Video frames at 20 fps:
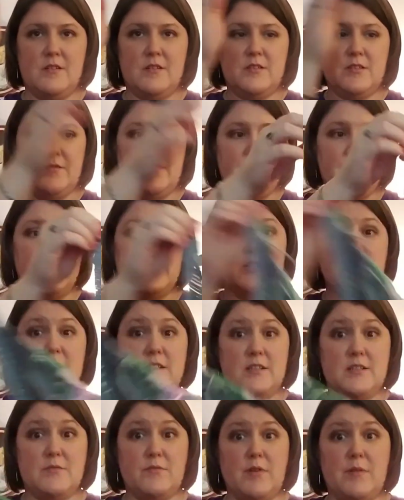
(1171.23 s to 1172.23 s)
so finish
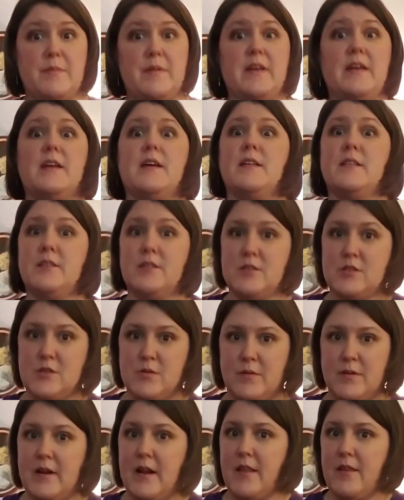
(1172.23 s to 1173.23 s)
this repeat and then do
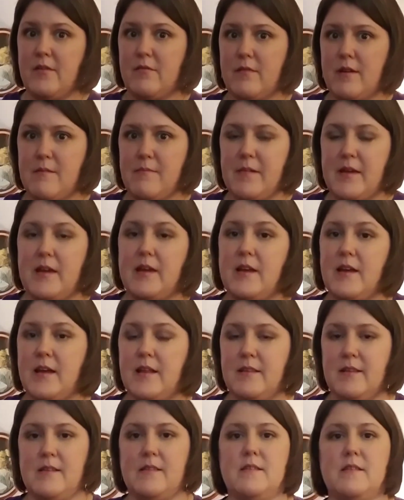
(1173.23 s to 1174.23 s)
another repeat
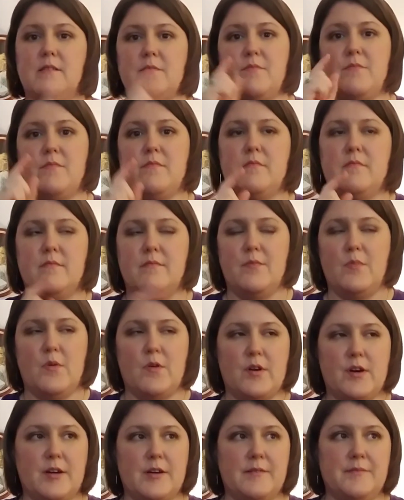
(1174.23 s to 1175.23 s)
and then the
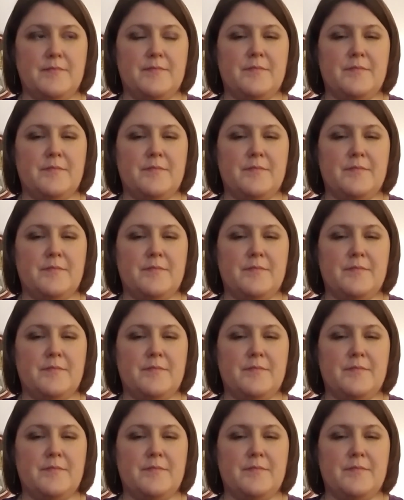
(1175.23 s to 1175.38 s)
border.